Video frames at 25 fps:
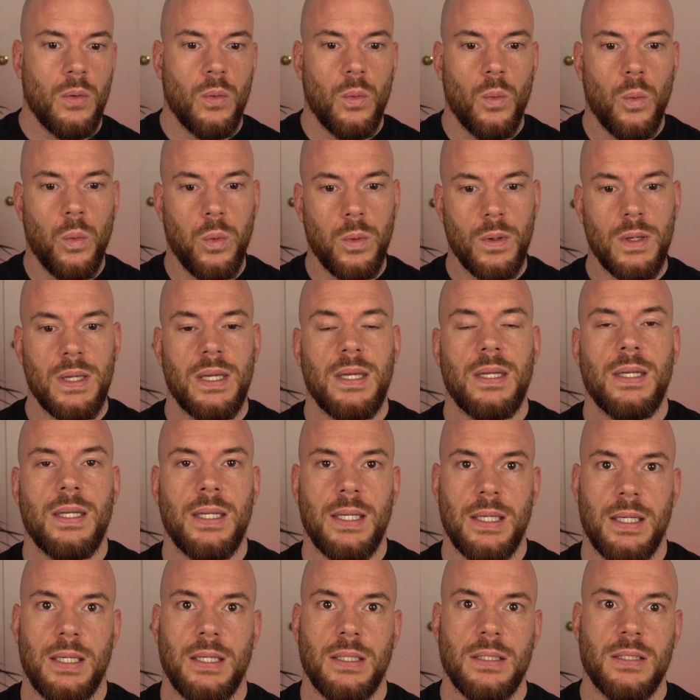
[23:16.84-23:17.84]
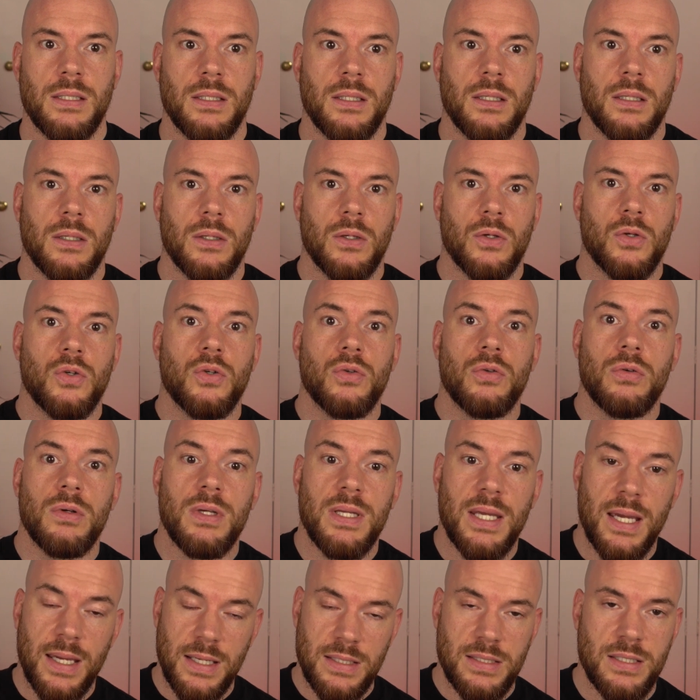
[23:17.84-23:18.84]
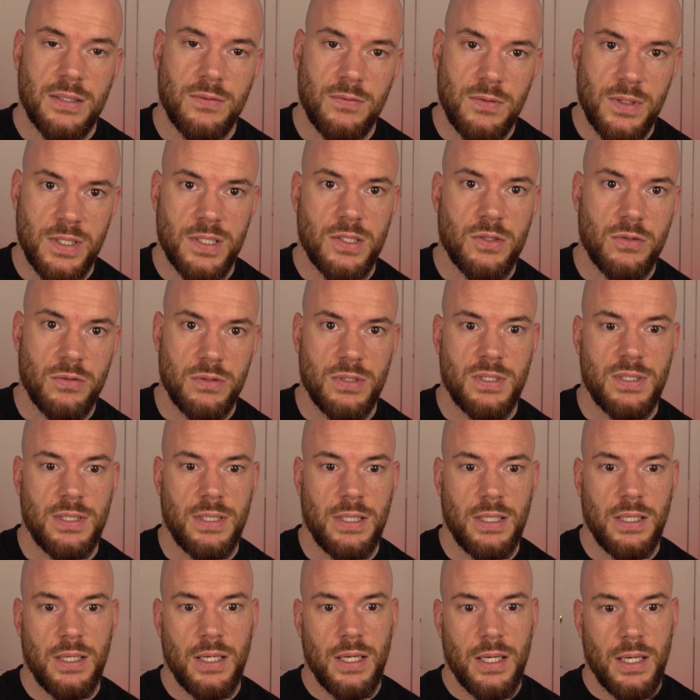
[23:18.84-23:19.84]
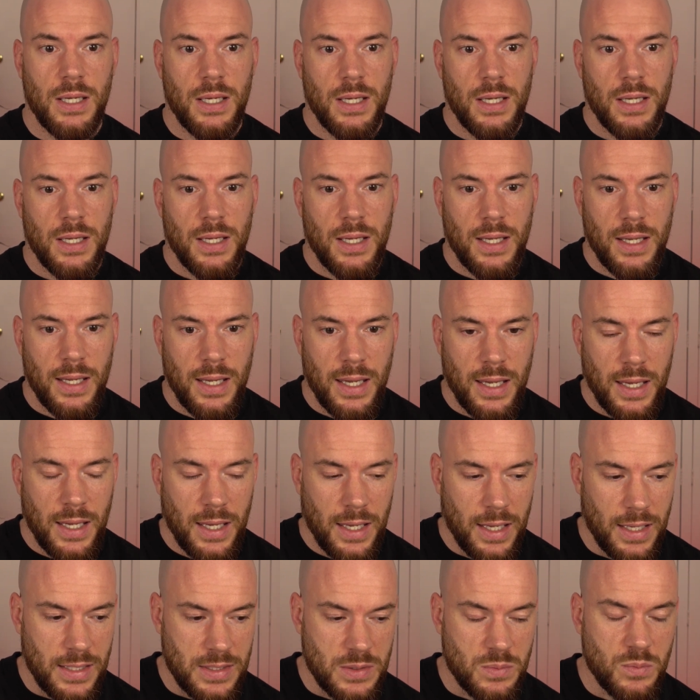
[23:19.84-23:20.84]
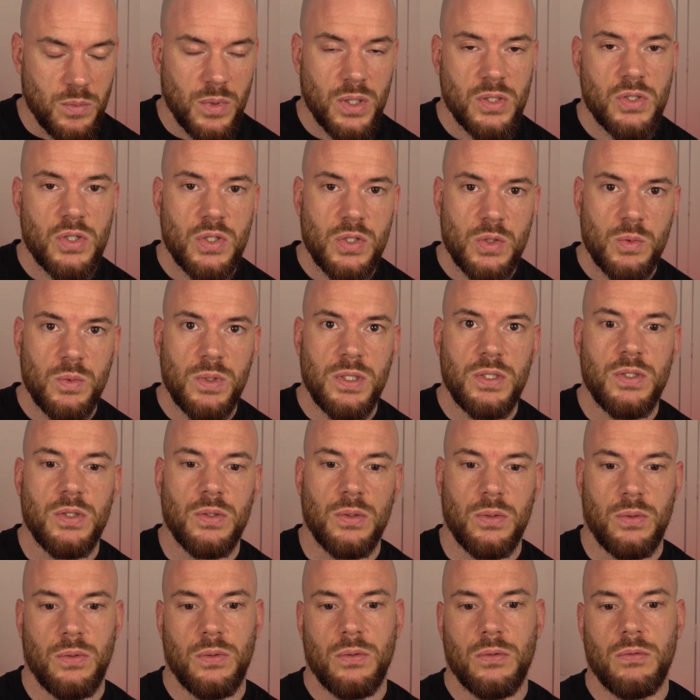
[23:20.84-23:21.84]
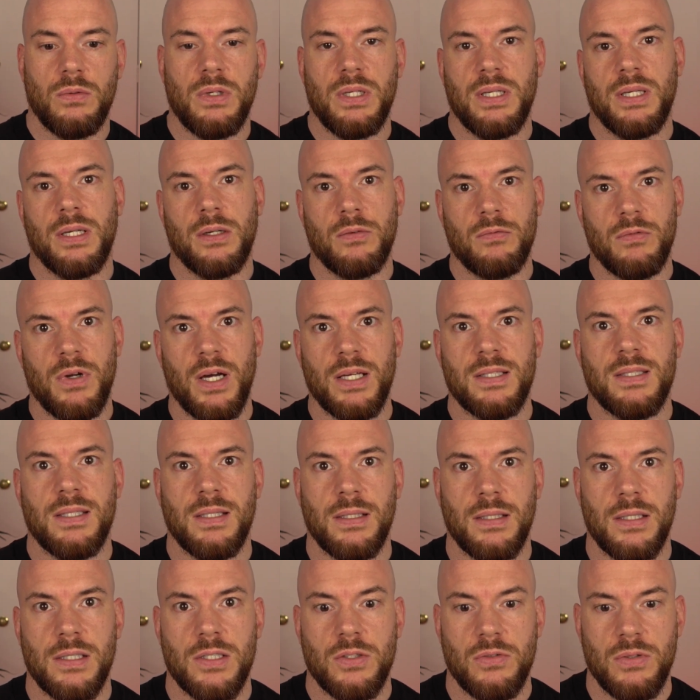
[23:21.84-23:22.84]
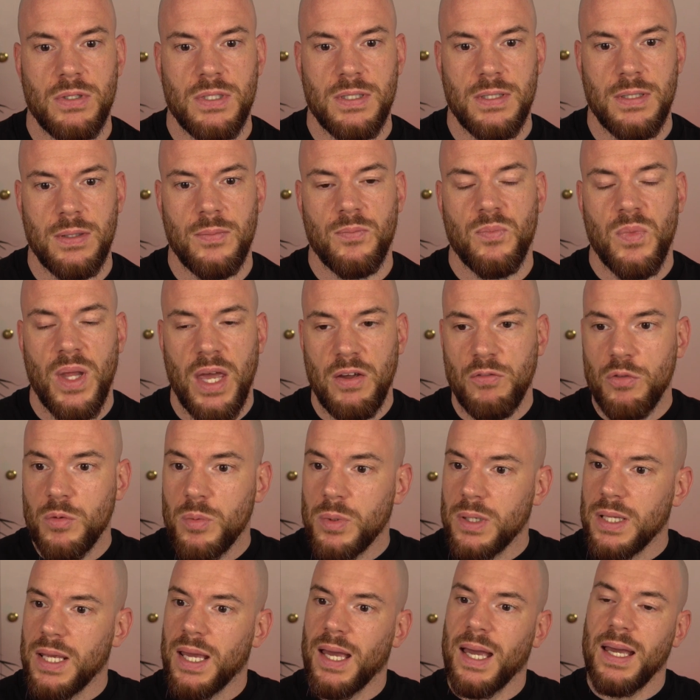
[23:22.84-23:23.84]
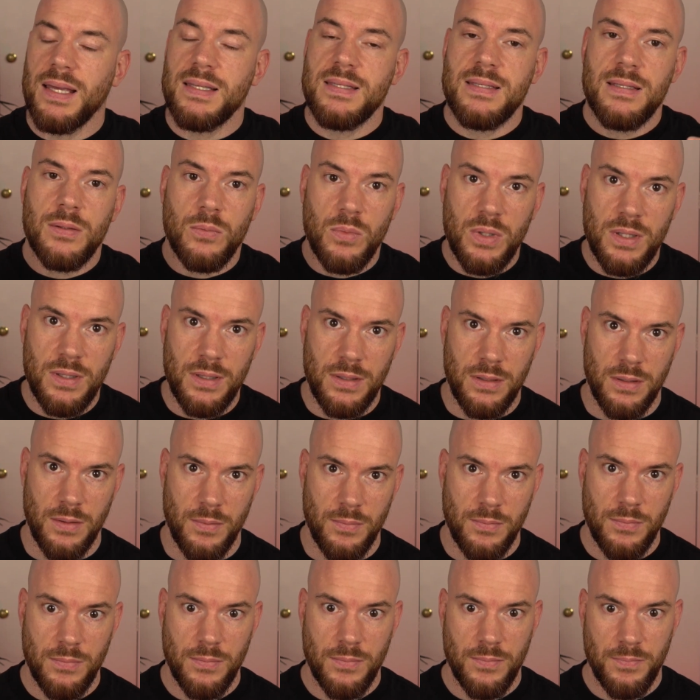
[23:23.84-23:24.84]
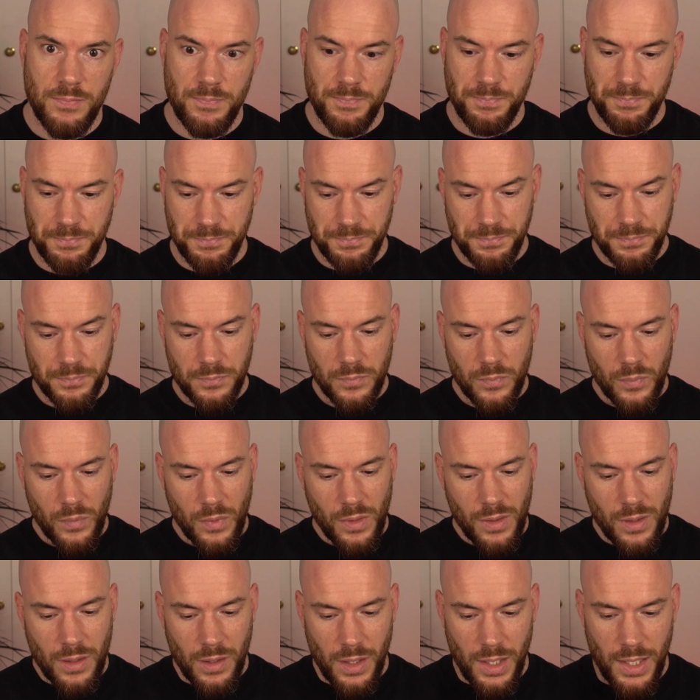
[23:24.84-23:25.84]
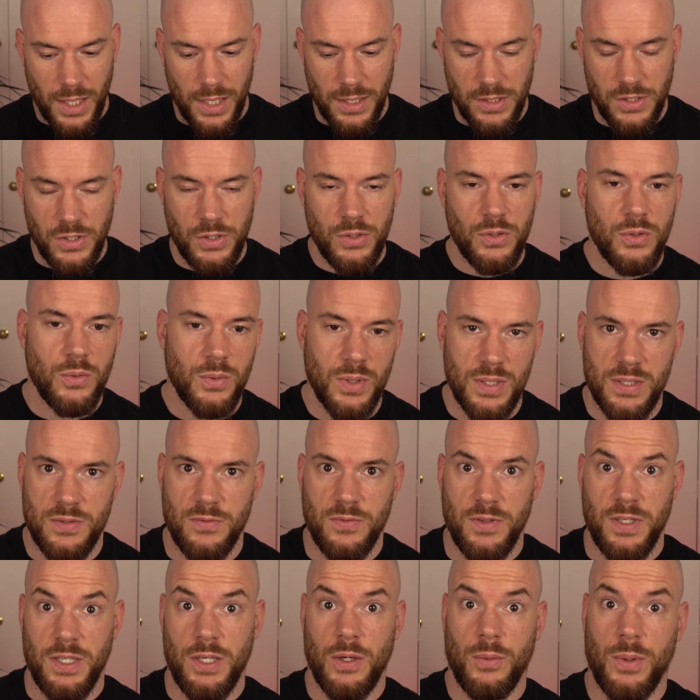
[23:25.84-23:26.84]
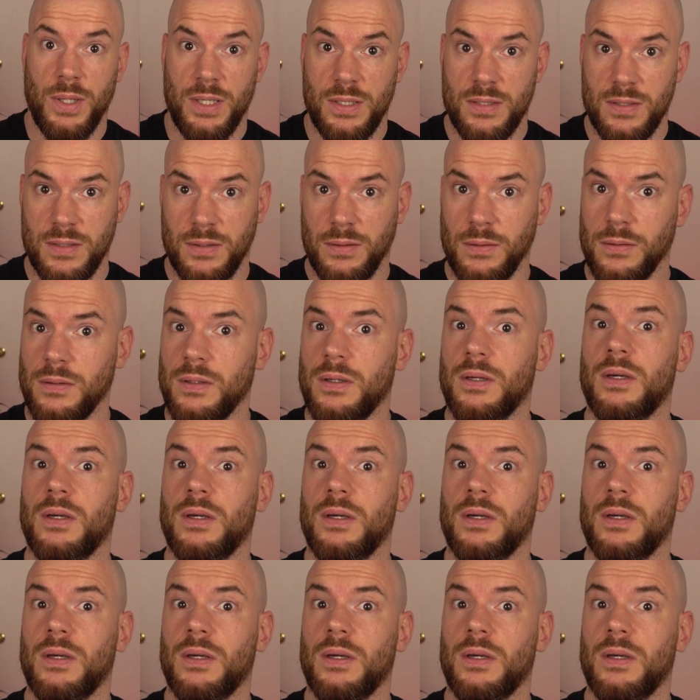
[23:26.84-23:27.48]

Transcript: We need creative literacy as much as we do reading and writing literacy. Everybody has it within them. And you, as a video editor,